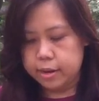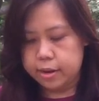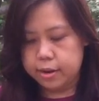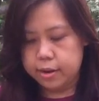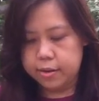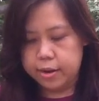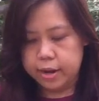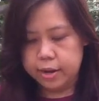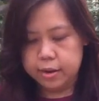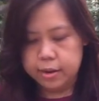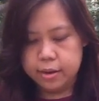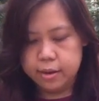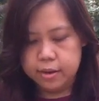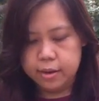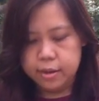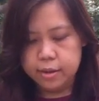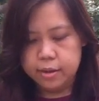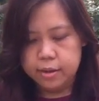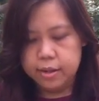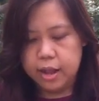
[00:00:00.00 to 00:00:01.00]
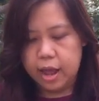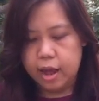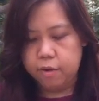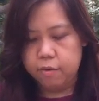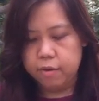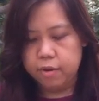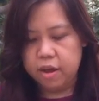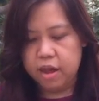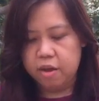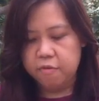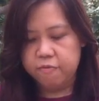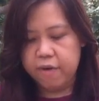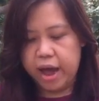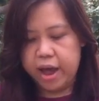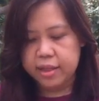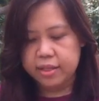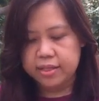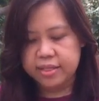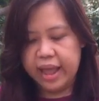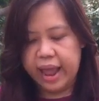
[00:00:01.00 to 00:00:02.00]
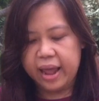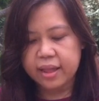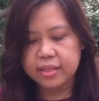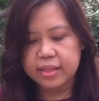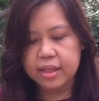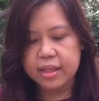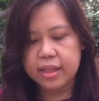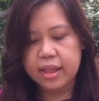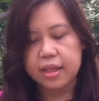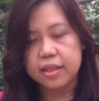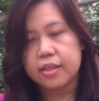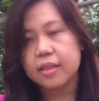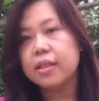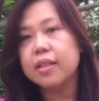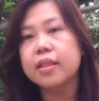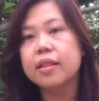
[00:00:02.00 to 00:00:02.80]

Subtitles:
Alright, now if I tighten it,